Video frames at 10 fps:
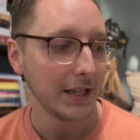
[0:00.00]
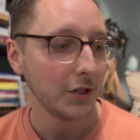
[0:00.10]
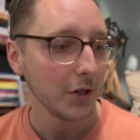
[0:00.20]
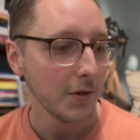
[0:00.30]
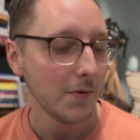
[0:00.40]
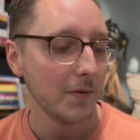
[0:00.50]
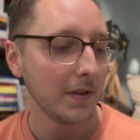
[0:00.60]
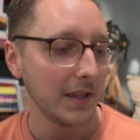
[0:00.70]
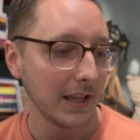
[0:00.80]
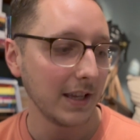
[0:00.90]
do
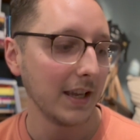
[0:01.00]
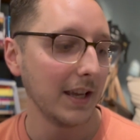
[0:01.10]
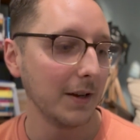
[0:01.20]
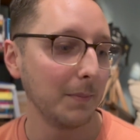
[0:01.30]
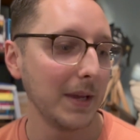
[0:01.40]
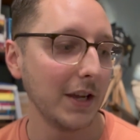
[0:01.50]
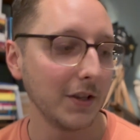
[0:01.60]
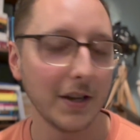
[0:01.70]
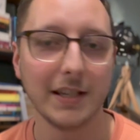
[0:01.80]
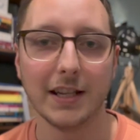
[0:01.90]
think it would be a good
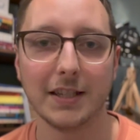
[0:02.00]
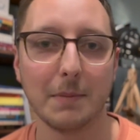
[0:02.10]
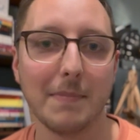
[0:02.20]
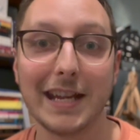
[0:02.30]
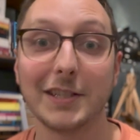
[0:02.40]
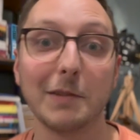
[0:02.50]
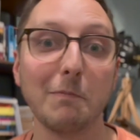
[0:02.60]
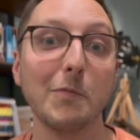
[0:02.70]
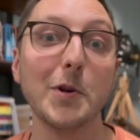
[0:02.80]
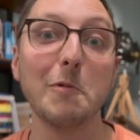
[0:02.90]
idea to make some
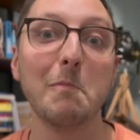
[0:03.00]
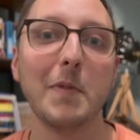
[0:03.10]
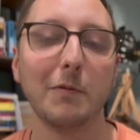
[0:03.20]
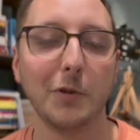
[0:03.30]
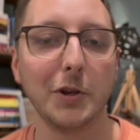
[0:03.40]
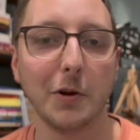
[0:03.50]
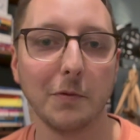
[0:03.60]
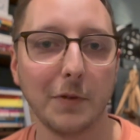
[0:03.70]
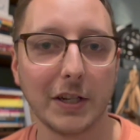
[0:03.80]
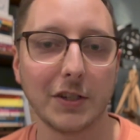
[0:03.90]
room for
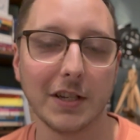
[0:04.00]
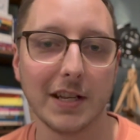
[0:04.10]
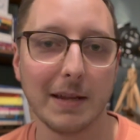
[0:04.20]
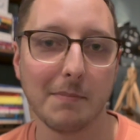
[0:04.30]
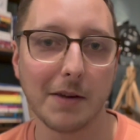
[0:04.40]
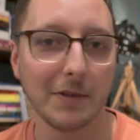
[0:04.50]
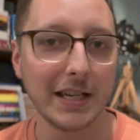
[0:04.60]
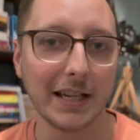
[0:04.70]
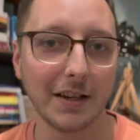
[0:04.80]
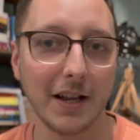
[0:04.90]
non-fiction in my
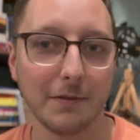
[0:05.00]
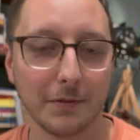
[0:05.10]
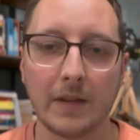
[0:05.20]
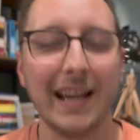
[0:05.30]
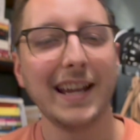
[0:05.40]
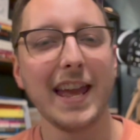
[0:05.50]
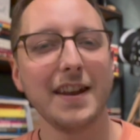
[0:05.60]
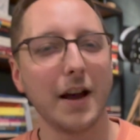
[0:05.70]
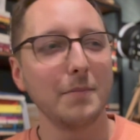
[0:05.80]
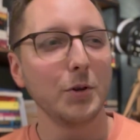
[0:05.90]
reading life. Again,
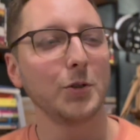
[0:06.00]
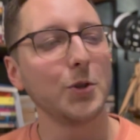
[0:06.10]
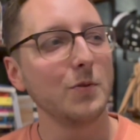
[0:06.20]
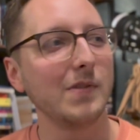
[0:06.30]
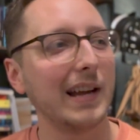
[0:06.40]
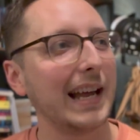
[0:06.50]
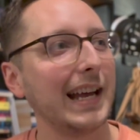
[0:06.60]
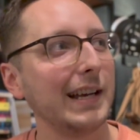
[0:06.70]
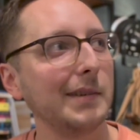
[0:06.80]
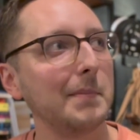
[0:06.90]
I'm not sure
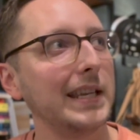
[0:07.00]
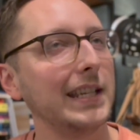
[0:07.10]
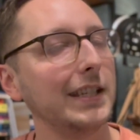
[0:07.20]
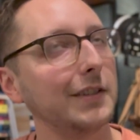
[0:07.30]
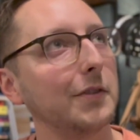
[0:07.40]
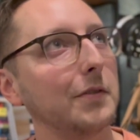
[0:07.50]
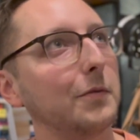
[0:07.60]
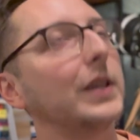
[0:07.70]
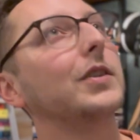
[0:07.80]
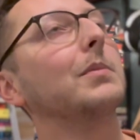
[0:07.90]
how many
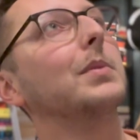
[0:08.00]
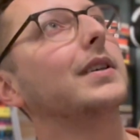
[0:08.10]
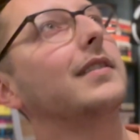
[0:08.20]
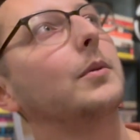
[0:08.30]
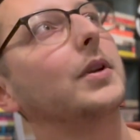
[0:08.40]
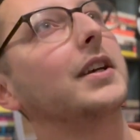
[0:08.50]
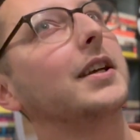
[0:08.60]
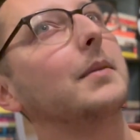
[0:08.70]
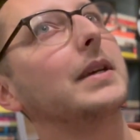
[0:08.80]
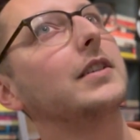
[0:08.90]
non-fiction books I want to
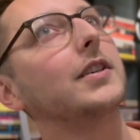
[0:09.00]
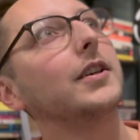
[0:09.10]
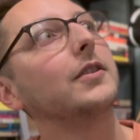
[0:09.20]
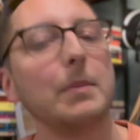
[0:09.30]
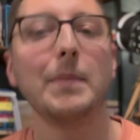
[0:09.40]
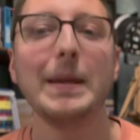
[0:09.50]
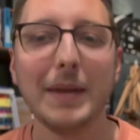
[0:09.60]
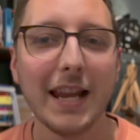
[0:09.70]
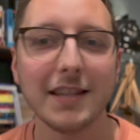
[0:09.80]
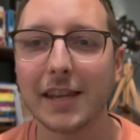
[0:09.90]
commit to, but maybe
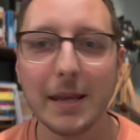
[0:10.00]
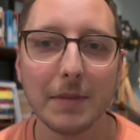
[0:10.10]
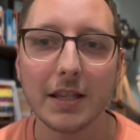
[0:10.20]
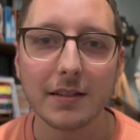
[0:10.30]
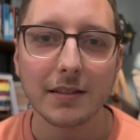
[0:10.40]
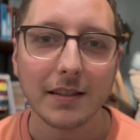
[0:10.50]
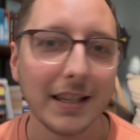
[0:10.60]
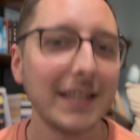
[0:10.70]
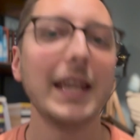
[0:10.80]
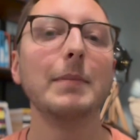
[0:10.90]
let's keep this
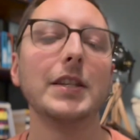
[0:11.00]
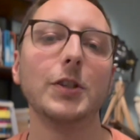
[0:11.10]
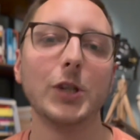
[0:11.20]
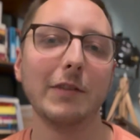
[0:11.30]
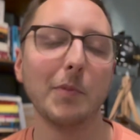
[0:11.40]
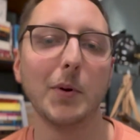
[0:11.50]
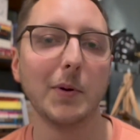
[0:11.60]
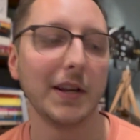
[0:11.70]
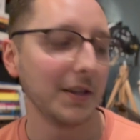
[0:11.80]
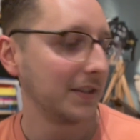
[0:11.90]
let's keep this achievable
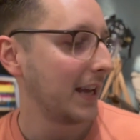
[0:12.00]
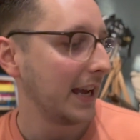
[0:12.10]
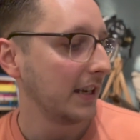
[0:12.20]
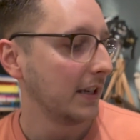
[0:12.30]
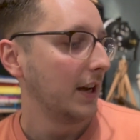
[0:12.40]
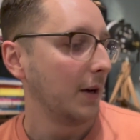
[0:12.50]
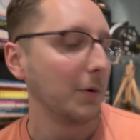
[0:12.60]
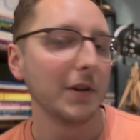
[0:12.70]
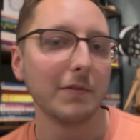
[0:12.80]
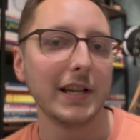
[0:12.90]
and I'll say I
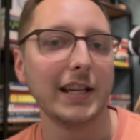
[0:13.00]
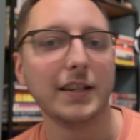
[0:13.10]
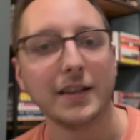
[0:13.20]
want to read